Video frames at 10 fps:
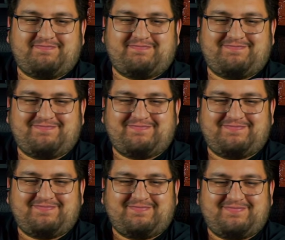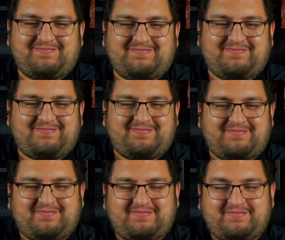
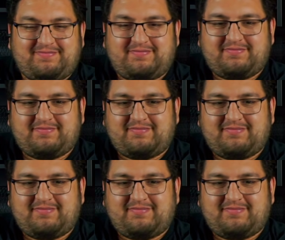No words are spoken by the person on screen.